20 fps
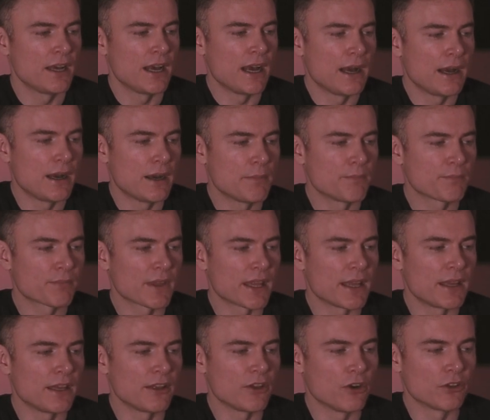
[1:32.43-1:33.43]

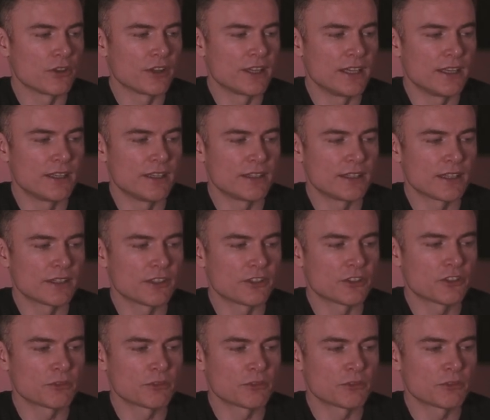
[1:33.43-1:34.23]
The